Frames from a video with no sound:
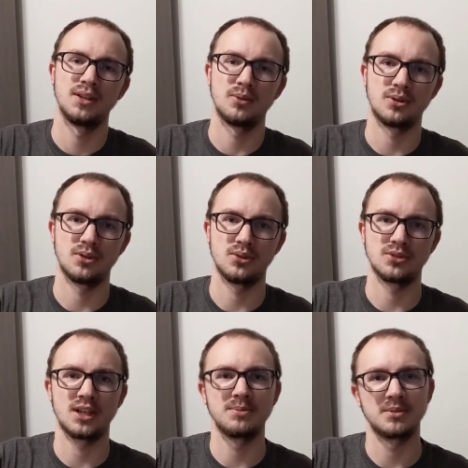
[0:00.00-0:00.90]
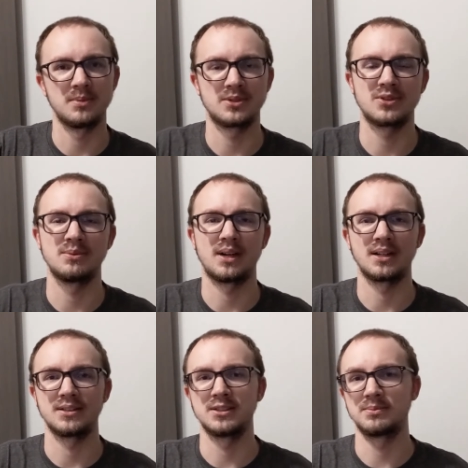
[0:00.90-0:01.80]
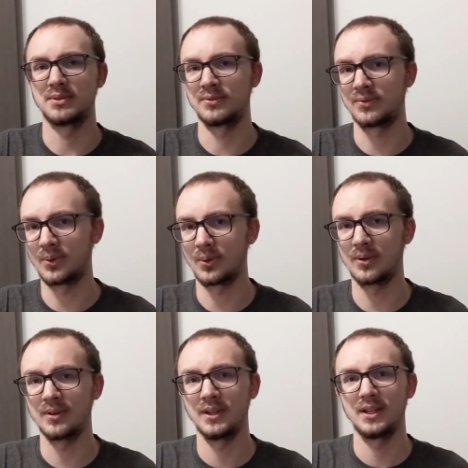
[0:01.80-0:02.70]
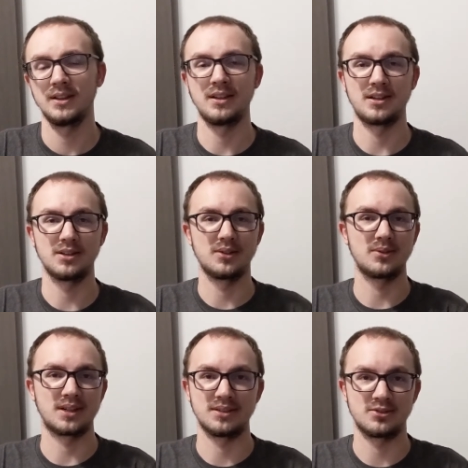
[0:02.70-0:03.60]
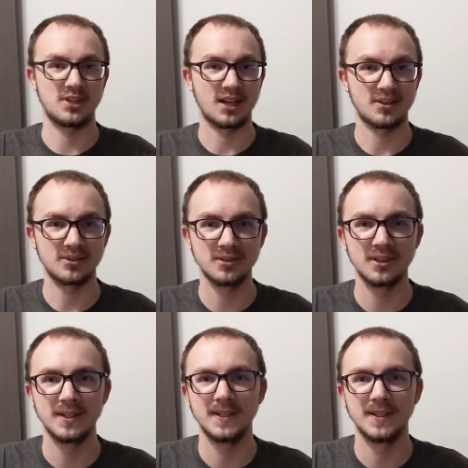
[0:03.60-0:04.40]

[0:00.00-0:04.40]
one of those types of mystery boxes before, let alone on the channel.